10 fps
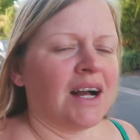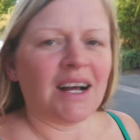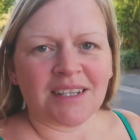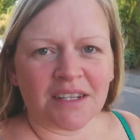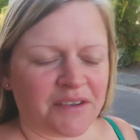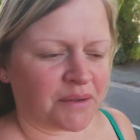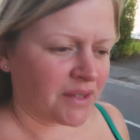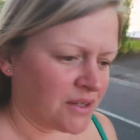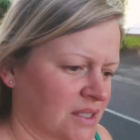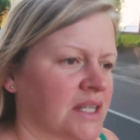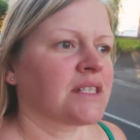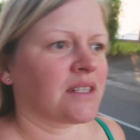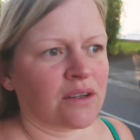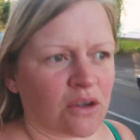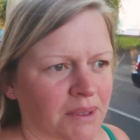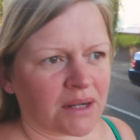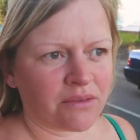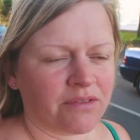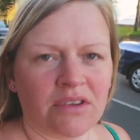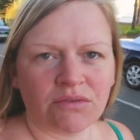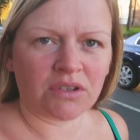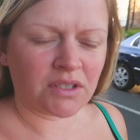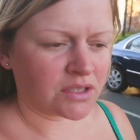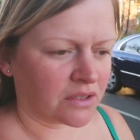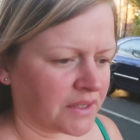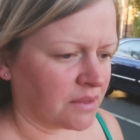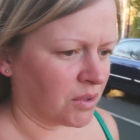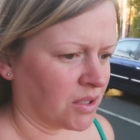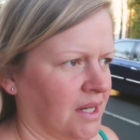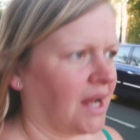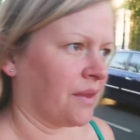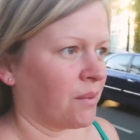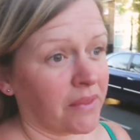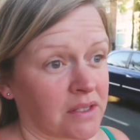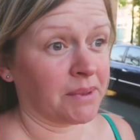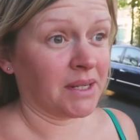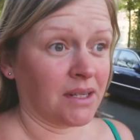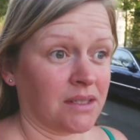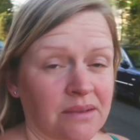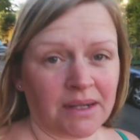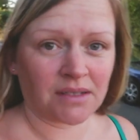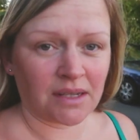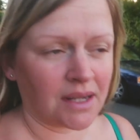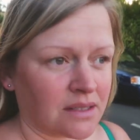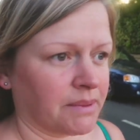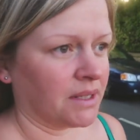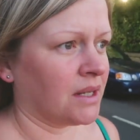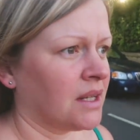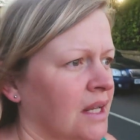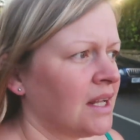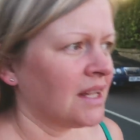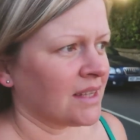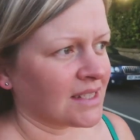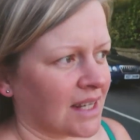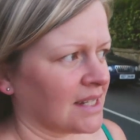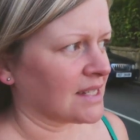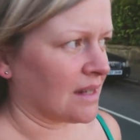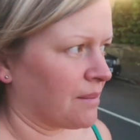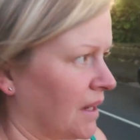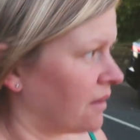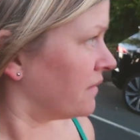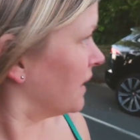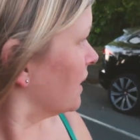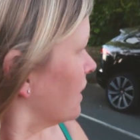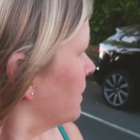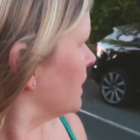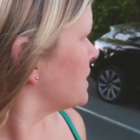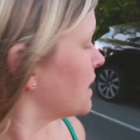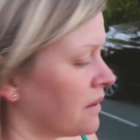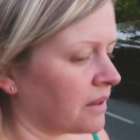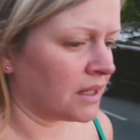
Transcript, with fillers: I did a few of those things and like coming out for a run and stuff in the morning and the weather's been nice as well so that's been that's kind of snapped me out of it a little bit so